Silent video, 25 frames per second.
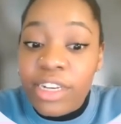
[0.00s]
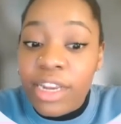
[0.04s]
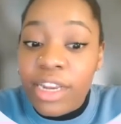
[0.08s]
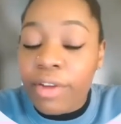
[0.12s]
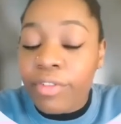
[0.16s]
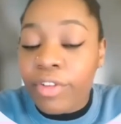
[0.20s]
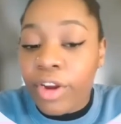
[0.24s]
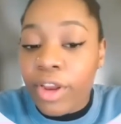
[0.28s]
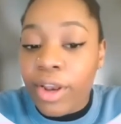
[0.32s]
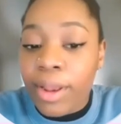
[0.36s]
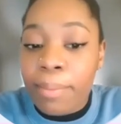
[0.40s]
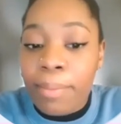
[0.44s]

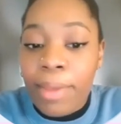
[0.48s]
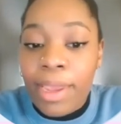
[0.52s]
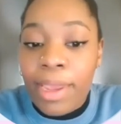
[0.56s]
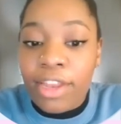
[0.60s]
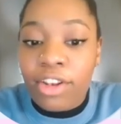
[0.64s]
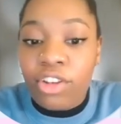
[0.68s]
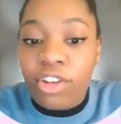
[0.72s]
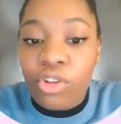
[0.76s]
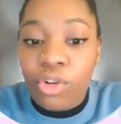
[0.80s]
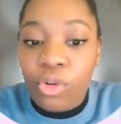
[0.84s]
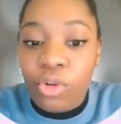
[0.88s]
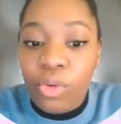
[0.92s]
never gonna make
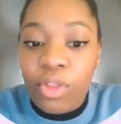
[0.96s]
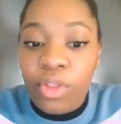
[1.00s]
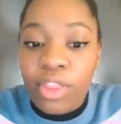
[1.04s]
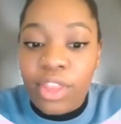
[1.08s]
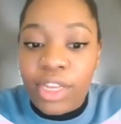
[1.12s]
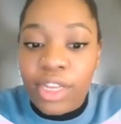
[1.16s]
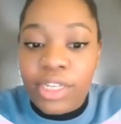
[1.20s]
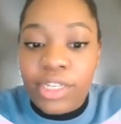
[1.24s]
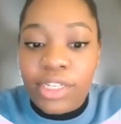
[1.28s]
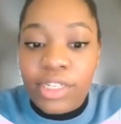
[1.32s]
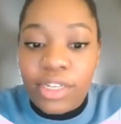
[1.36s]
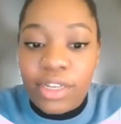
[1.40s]
it to
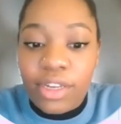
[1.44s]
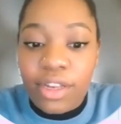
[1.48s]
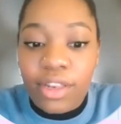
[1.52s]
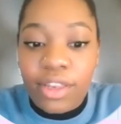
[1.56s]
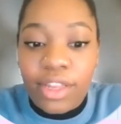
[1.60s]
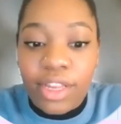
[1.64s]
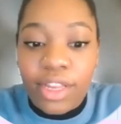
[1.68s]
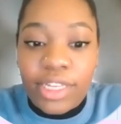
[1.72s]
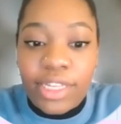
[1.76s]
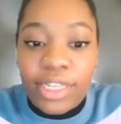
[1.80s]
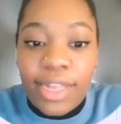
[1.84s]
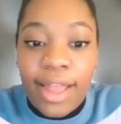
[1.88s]
this
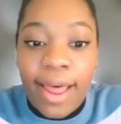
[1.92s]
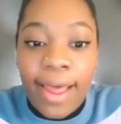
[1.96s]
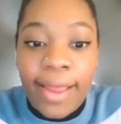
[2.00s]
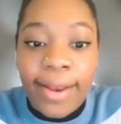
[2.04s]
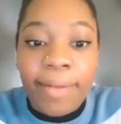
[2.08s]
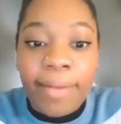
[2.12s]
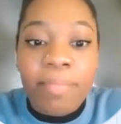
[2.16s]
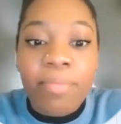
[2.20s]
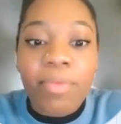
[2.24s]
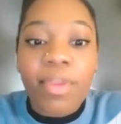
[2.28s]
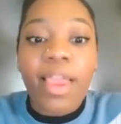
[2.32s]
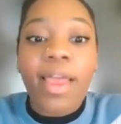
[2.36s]
this line.